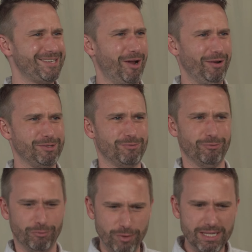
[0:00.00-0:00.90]
You know, he's
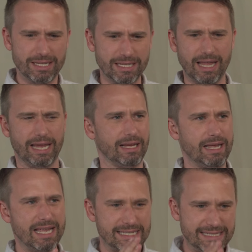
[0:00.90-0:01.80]
really like
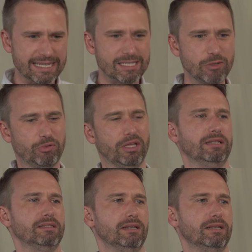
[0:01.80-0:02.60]
disciplined.